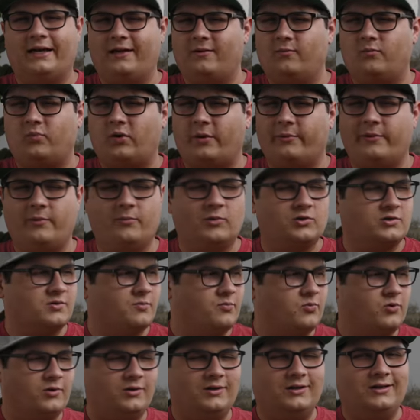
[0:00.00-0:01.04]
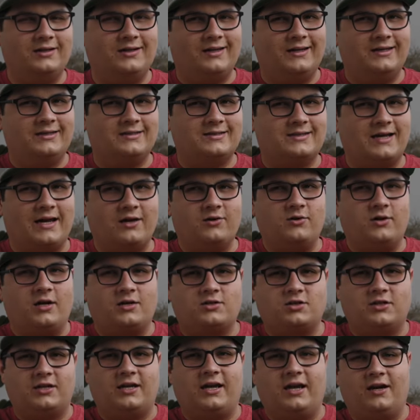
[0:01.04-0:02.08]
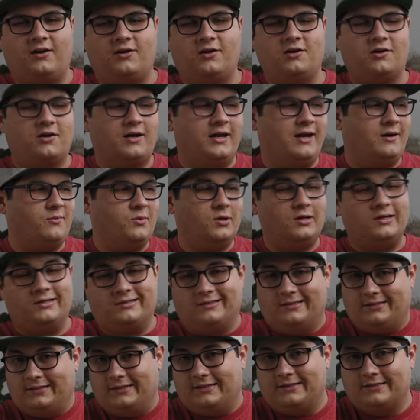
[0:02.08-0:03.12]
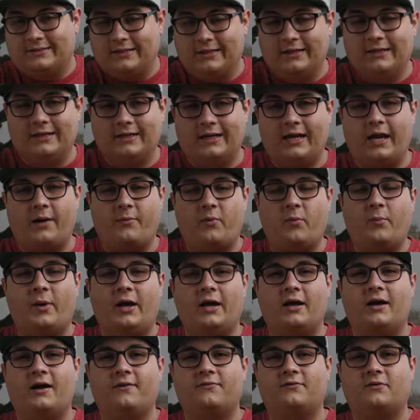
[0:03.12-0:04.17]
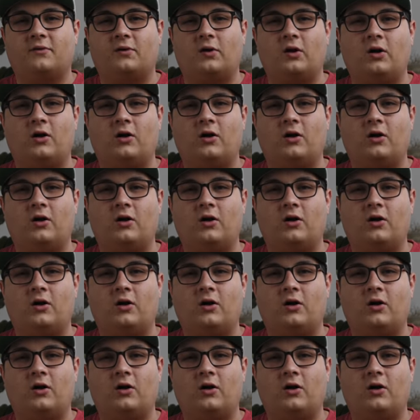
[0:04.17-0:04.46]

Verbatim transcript: and probably most importantly, is how you actually carry your camera, because this is camera bag after